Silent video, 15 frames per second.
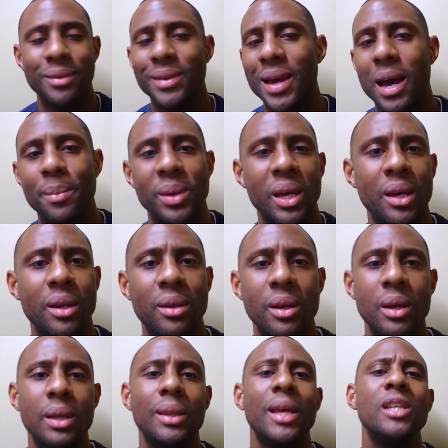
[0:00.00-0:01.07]
Nah, man,
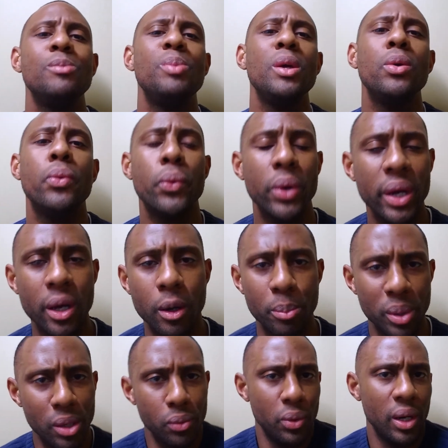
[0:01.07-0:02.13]
let's be real.
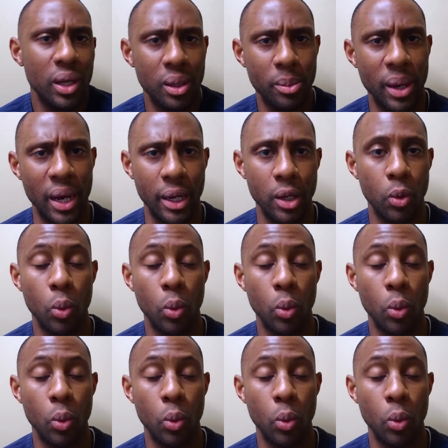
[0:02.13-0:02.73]
Be real about it.